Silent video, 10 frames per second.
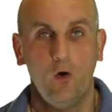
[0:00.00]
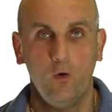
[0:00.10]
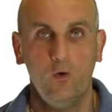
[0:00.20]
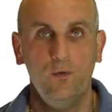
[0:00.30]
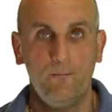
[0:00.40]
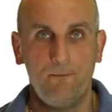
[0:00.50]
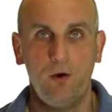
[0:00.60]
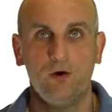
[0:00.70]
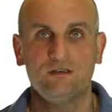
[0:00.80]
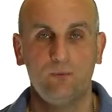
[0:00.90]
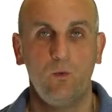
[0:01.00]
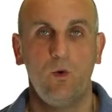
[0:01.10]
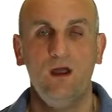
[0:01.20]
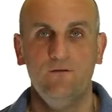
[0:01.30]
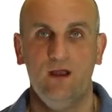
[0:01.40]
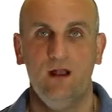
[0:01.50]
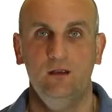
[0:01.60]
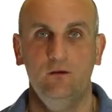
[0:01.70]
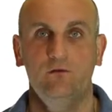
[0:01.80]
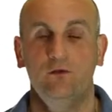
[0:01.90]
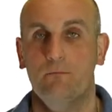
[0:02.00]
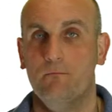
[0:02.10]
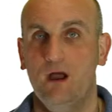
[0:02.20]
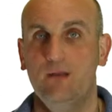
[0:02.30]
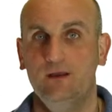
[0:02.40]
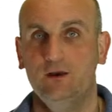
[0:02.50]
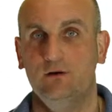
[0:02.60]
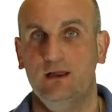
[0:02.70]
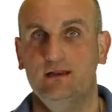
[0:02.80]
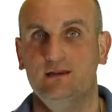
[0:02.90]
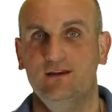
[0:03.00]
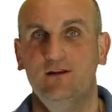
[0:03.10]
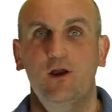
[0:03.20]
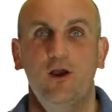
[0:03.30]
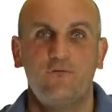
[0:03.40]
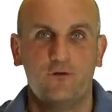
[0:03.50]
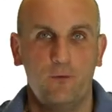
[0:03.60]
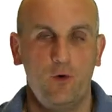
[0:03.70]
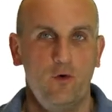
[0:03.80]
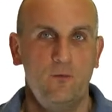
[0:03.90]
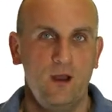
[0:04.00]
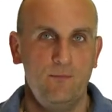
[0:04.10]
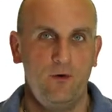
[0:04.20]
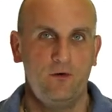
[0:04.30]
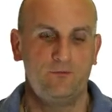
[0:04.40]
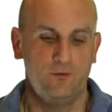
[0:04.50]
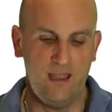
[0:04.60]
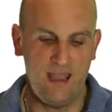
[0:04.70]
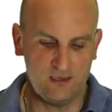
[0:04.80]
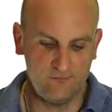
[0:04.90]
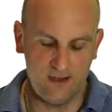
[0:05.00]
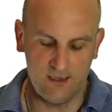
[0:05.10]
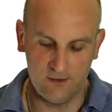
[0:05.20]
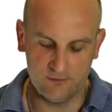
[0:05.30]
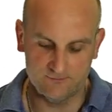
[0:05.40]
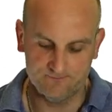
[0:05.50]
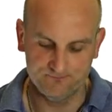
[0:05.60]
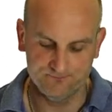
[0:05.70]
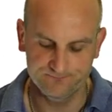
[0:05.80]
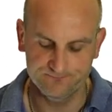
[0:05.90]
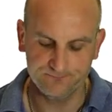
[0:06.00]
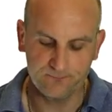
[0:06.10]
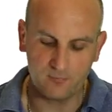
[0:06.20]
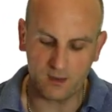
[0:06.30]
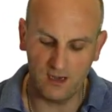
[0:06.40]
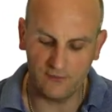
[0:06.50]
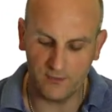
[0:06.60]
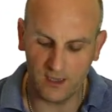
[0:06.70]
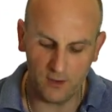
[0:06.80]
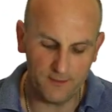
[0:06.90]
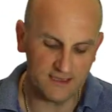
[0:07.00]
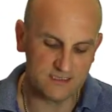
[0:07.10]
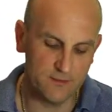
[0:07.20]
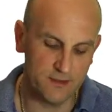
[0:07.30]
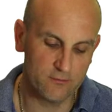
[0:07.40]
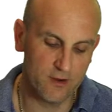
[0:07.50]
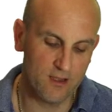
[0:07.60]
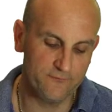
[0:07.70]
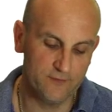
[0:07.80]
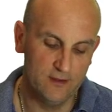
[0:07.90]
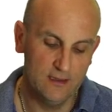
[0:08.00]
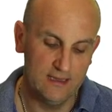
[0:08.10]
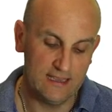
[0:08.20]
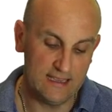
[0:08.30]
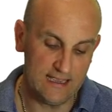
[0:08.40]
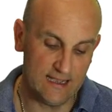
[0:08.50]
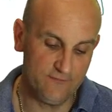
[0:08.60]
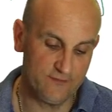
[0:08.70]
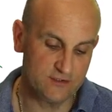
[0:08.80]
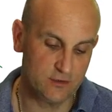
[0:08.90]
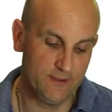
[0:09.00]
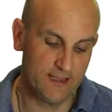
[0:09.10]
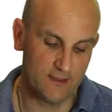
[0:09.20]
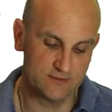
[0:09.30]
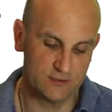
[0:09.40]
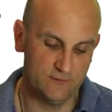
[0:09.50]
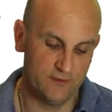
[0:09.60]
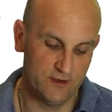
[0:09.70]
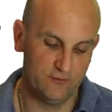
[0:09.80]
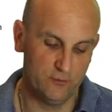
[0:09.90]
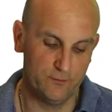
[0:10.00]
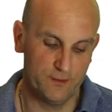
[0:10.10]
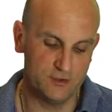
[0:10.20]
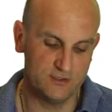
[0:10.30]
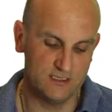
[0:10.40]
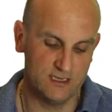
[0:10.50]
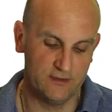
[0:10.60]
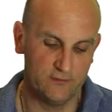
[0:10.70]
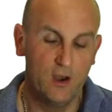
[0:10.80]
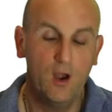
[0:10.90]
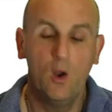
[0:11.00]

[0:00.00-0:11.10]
all the possible y values that might be created from all my possible x values. Now, if we go back to my graph here, if I scroll back up, sorry for those of you with motion sickness,